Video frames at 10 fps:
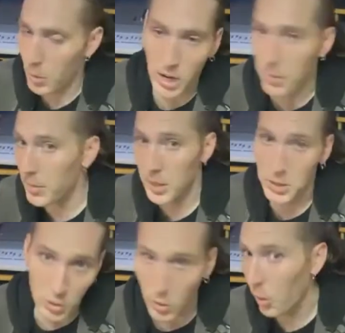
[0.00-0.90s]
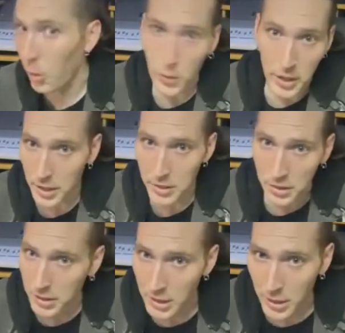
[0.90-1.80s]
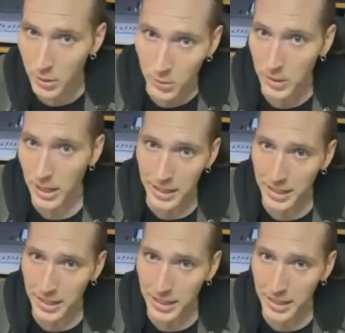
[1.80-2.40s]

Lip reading: I'm on tour with, you know, like,